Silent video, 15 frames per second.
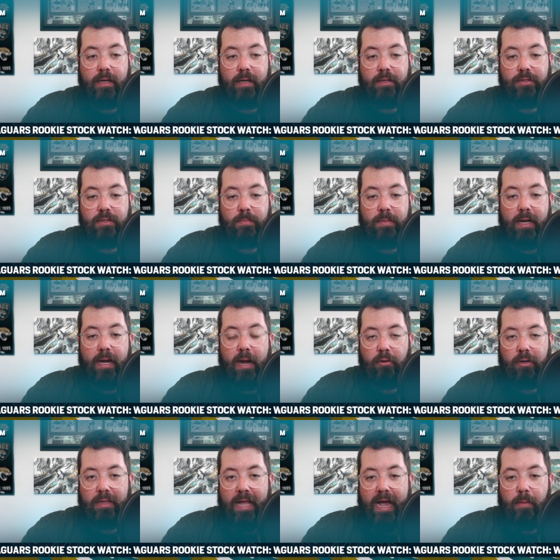and just being a
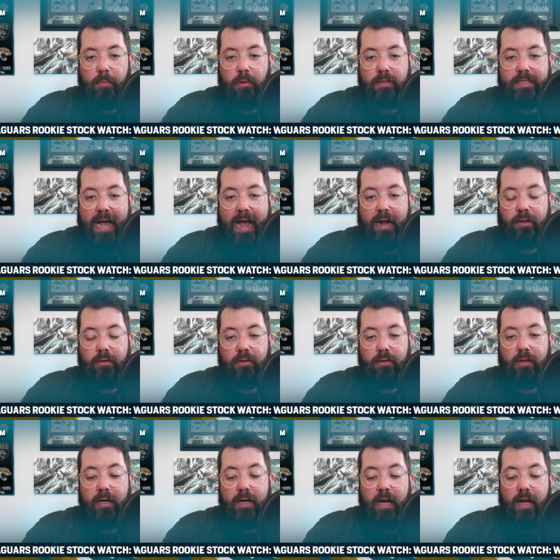reliable tackler.